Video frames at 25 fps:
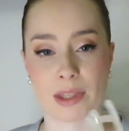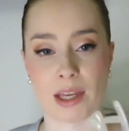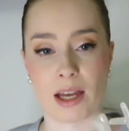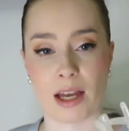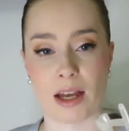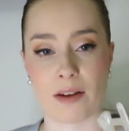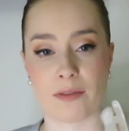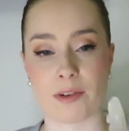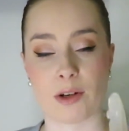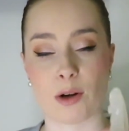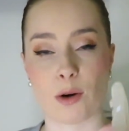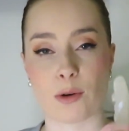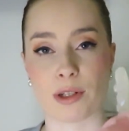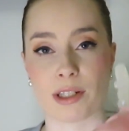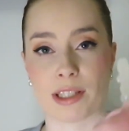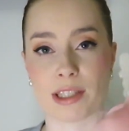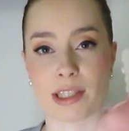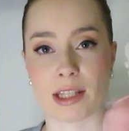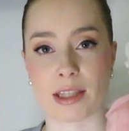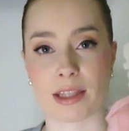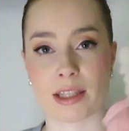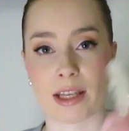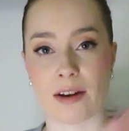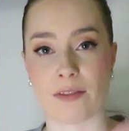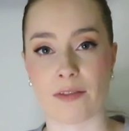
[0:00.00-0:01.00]
have noticed
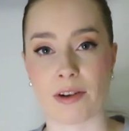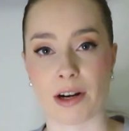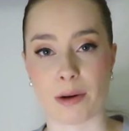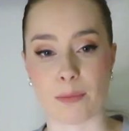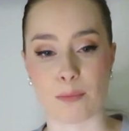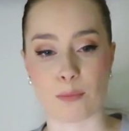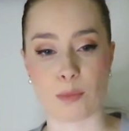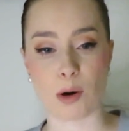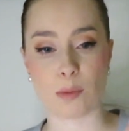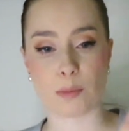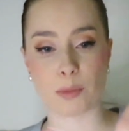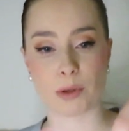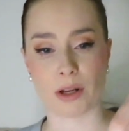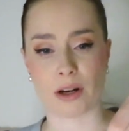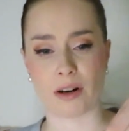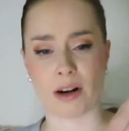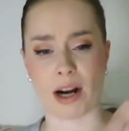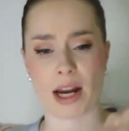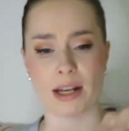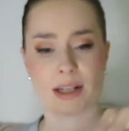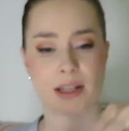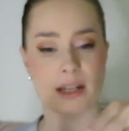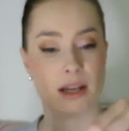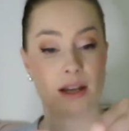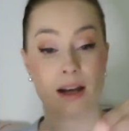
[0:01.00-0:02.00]
that they are very popular,
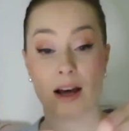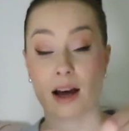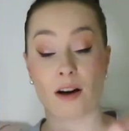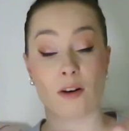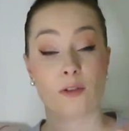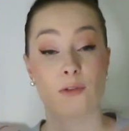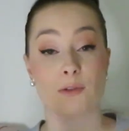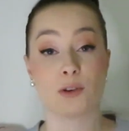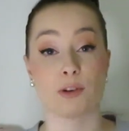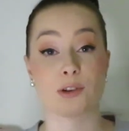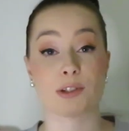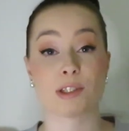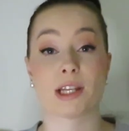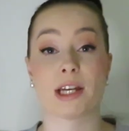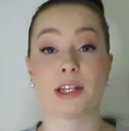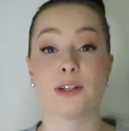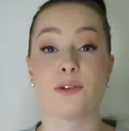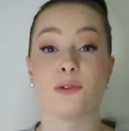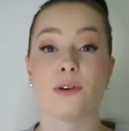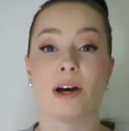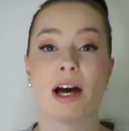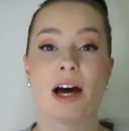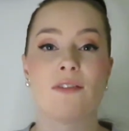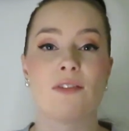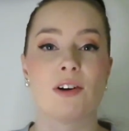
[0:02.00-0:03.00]
and of course I
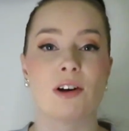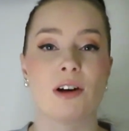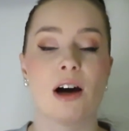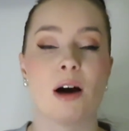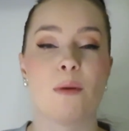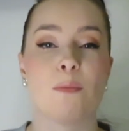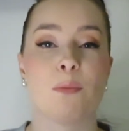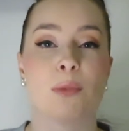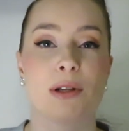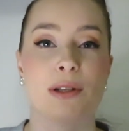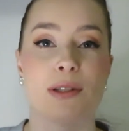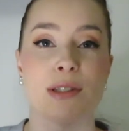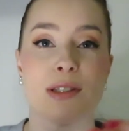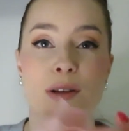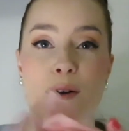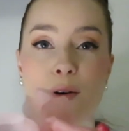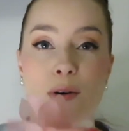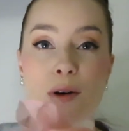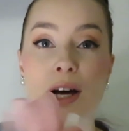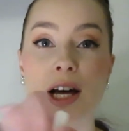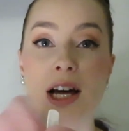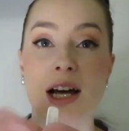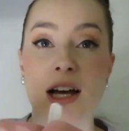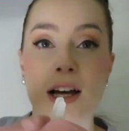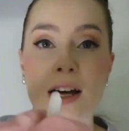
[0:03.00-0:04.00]
do have a couple. So